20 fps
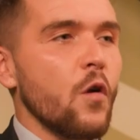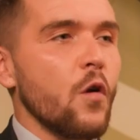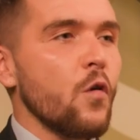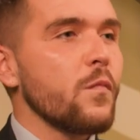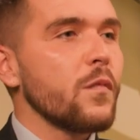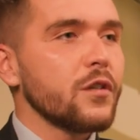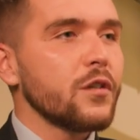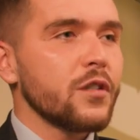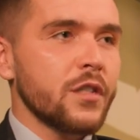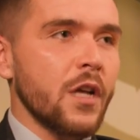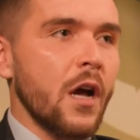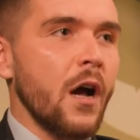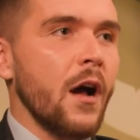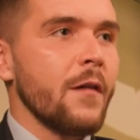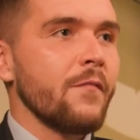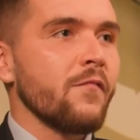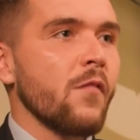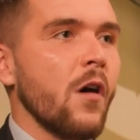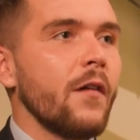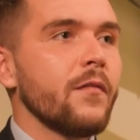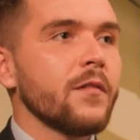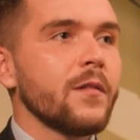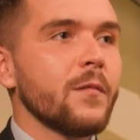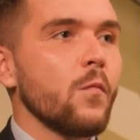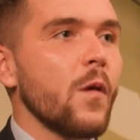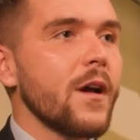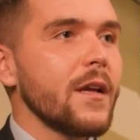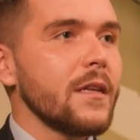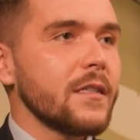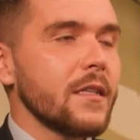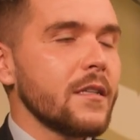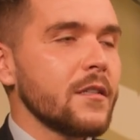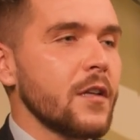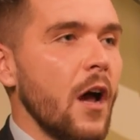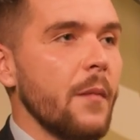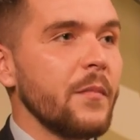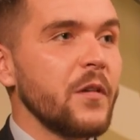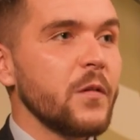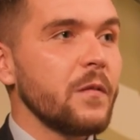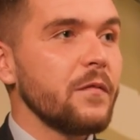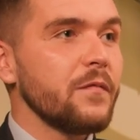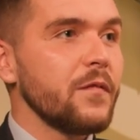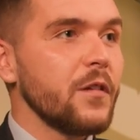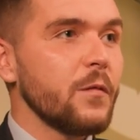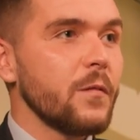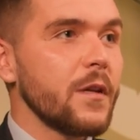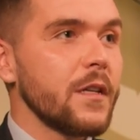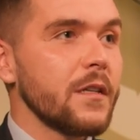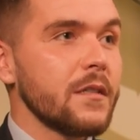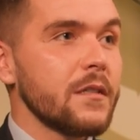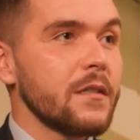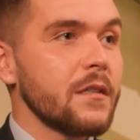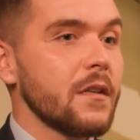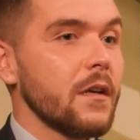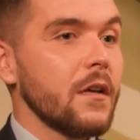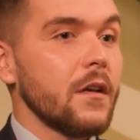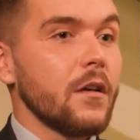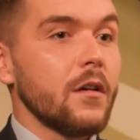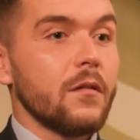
so much time, rather than wasting time doing viewings